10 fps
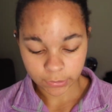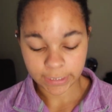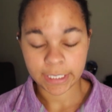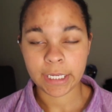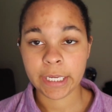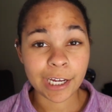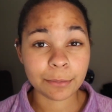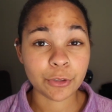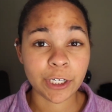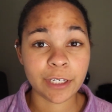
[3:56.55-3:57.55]
Okay,
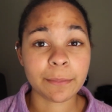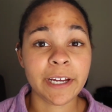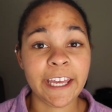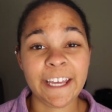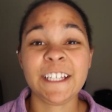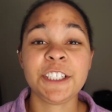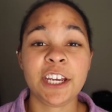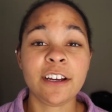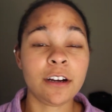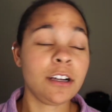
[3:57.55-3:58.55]
I'm Ready by
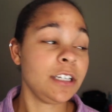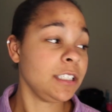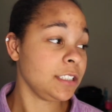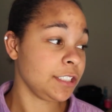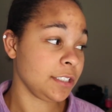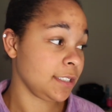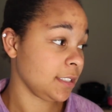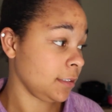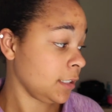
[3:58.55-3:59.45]
AJR is just